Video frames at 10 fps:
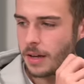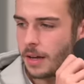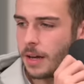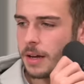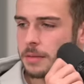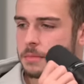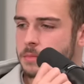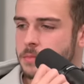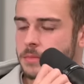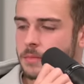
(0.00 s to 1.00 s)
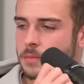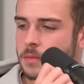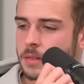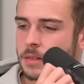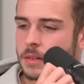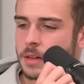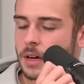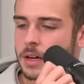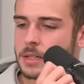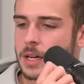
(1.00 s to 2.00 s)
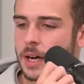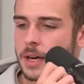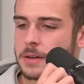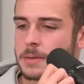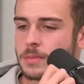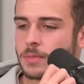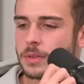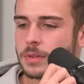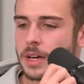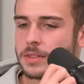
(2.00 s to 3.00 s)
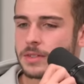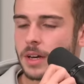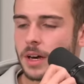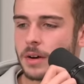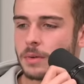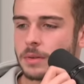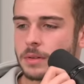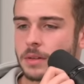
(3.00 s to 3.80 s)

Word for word: Um, okay. Let's go.